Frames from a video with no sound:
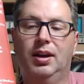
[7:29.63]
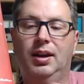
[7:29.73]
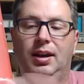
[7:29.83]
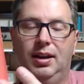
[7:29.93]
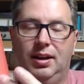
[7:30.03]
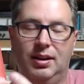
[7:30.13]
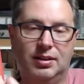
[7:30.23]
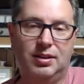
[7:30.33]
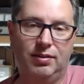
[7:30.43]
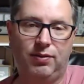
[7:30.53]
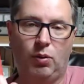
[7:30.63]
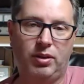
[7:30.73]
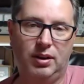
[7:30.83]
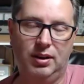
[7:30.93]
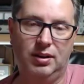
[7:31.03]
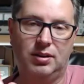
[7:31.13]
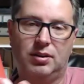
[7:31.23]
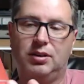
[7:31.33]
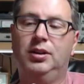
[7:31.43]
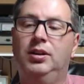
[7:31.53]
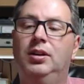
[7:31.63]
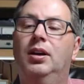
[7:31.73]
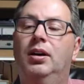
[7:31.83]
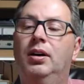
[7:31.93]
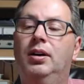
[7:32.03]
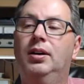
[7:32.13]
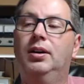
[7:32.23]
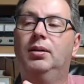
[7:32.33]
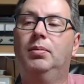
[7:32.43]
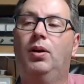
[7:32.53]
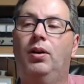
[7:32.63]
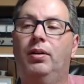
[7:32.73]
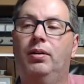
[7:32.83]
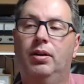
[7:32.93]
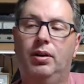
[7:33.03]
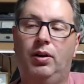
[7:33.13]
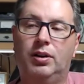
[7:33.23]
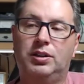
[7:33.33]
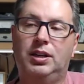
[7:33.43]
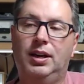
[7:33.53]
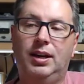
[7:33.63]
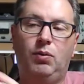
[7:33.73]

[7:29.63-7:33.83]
It is the 4th edition RCA